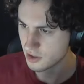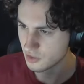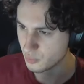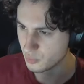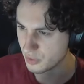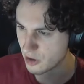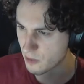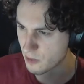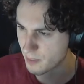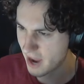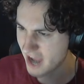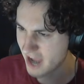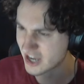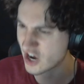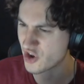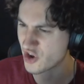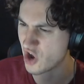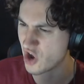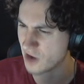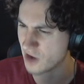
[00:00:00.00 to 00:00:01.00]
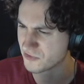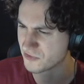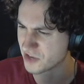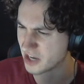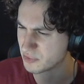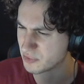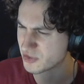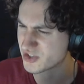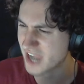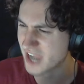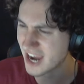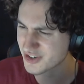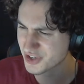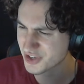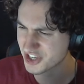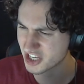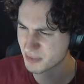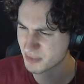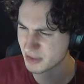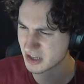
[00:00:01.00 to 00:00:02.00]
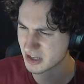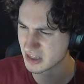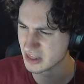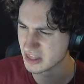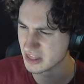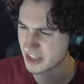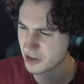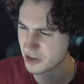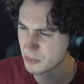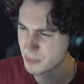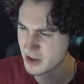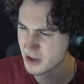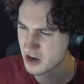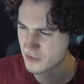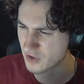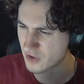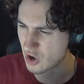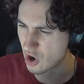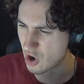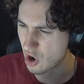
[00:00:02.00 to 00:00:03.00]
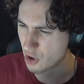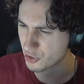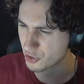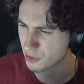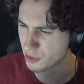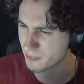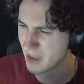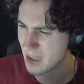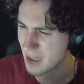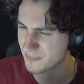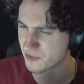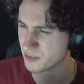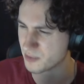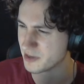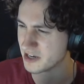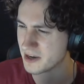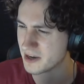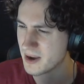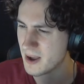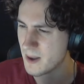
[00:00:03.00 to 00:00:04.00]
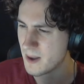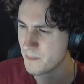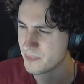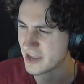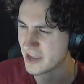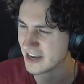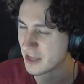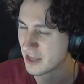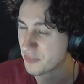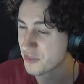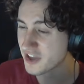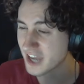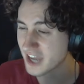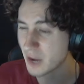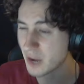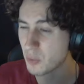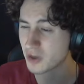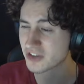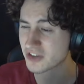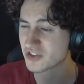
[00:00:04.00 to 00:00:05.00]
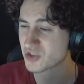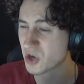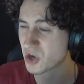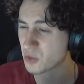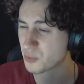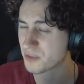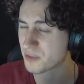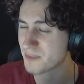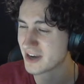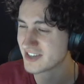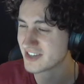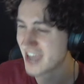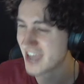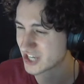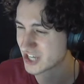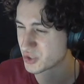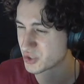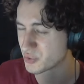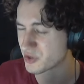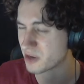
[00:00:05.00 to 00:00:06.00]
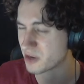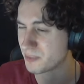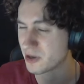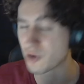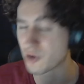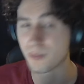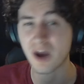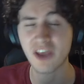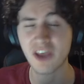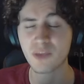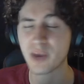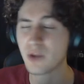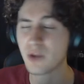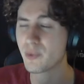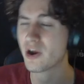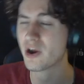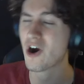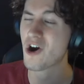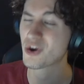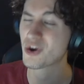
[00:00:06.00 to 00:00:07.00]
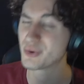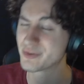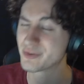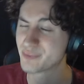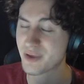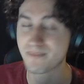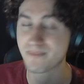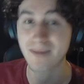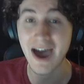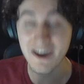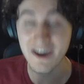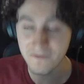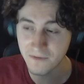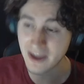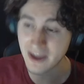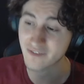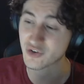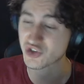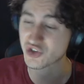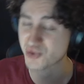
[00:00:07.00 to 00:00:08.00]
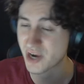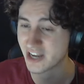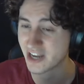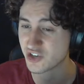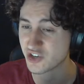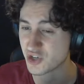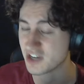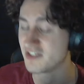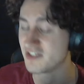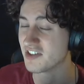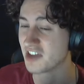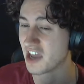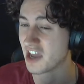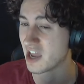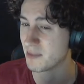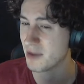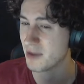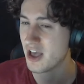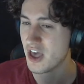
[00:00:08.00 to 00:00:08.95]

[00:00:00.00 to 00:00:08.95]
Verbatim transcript: We are back on Off Tide, which is actually going to be a little bit of a harder map for me. And I think I want to start with my tack shooter up here. By the way, we are going with my favorite strategy in the game,